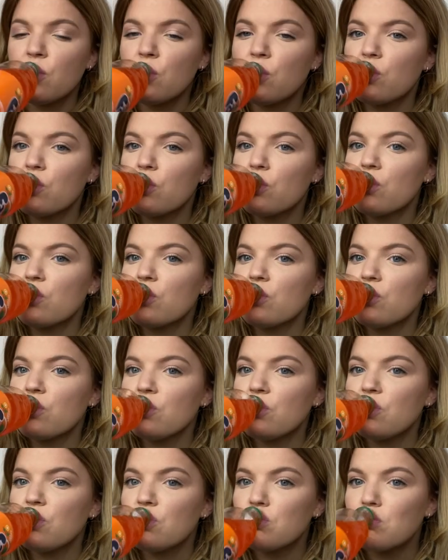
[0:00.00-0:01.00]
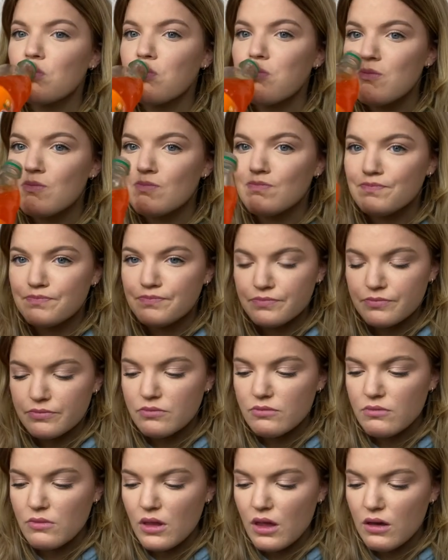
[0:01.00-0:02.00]

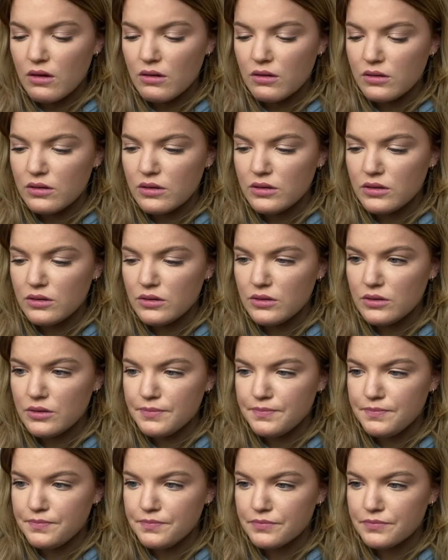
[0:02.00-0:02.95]
(silence)